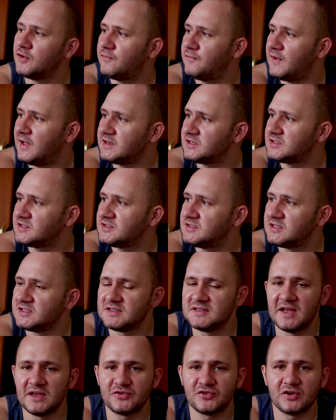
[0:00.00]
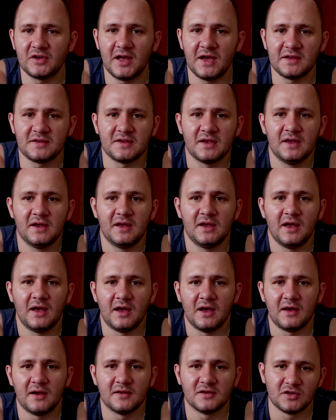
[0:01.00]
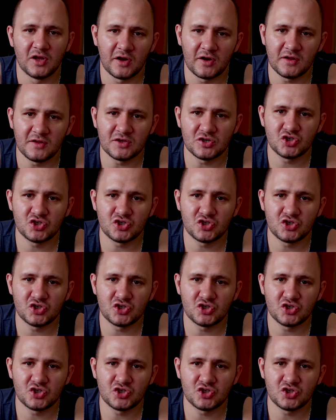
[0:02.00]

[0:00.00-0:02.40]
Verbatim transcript: no flashes, just natural light. Uh, a lot of